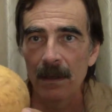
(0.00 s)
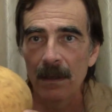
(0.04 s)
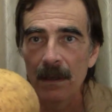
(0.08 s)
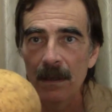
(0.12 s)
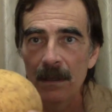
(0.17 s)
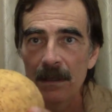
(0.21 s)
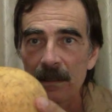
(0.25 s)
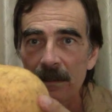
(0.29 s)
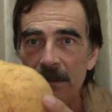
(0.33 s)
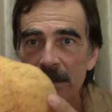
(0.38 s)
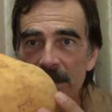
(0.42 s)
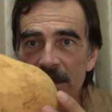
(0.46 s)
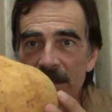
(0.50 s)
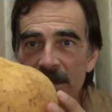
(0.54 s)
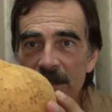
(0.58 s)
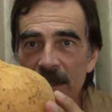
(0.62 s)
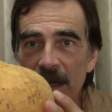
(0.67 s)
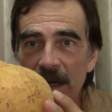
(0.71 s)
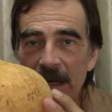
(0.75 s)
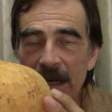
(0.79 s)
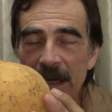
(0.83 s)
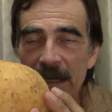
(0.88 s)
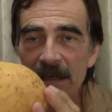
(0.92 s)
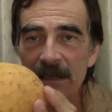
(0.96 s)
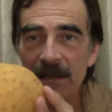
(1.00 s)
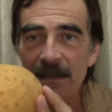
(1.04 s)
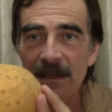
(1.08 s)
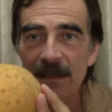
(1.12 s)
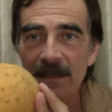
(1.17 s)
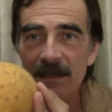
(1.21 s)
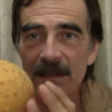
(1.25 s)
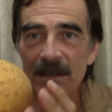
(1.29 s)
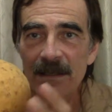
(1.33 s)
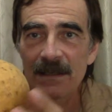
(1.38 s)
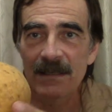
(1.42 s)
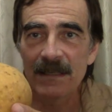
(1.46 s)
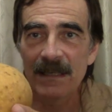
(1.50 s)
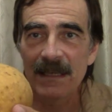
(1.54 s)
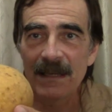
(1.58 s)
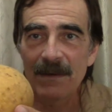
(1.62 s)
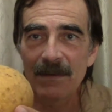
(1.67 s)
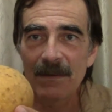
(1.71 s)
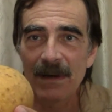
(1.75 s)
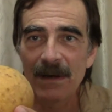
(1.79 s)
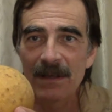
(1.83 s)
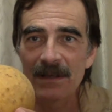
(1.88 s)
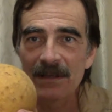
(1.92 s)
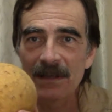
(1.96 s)
So let's tuck into this and see
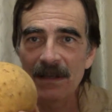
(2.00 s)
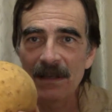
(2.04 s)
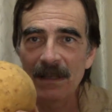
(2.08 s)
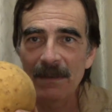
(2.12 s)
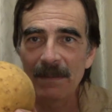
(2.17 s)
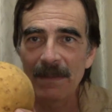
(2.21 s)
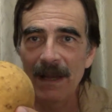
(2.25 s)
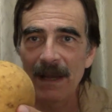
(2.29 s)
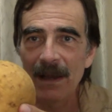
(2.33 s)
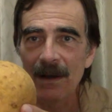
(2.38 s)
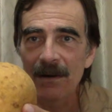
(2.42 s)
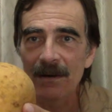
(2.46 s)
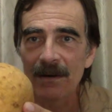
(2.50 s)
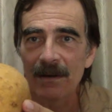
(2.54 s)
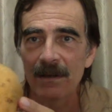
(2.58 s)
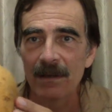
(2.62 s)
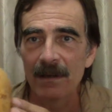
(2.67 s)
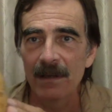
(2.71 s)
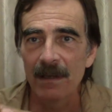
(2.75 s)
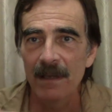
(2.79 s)
what it's all about.